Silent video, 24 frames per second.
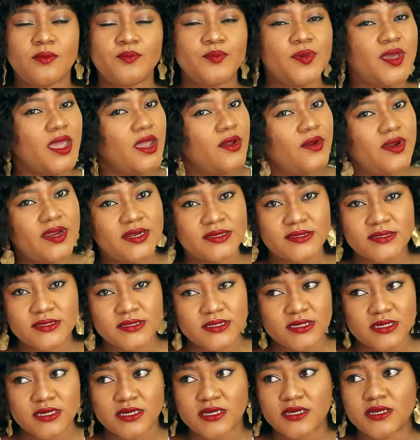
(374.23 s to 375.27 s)

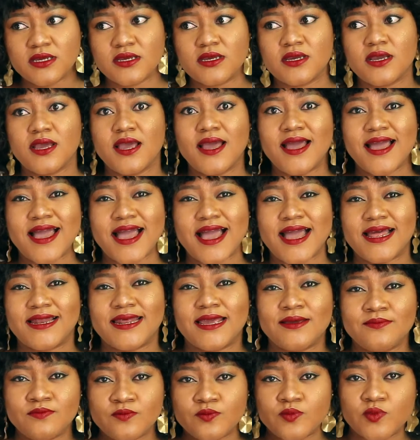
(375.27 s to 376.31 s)
parenting, and
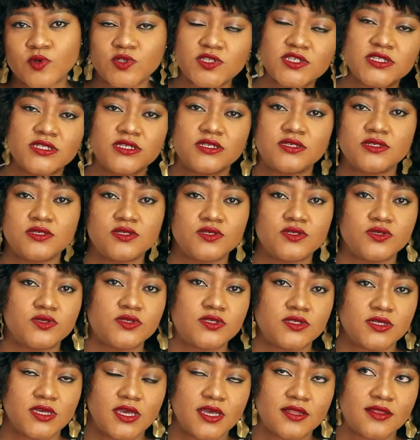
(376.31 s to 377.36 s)
I'm putting these two
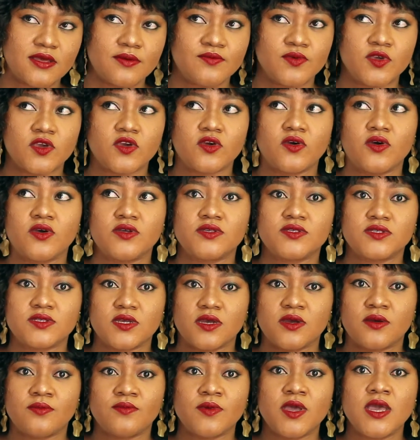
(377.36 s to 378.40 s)
together because
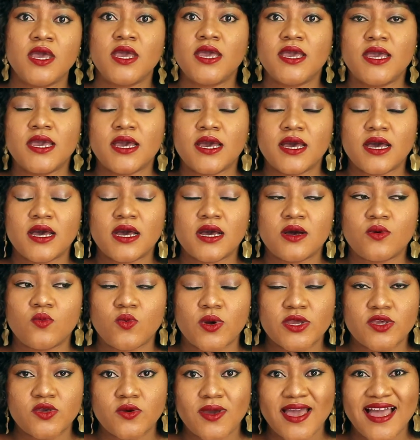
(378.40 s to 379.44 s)

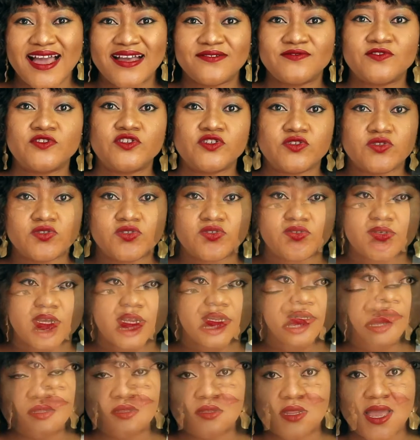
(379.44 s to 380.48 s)
when you have
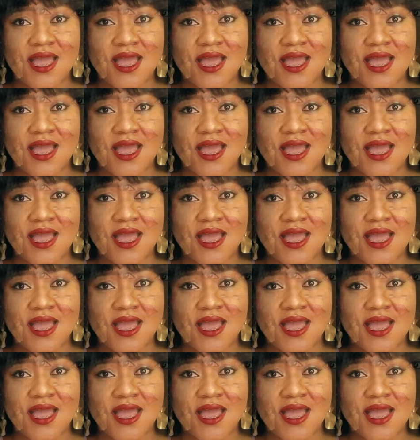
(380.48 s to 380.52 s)
children,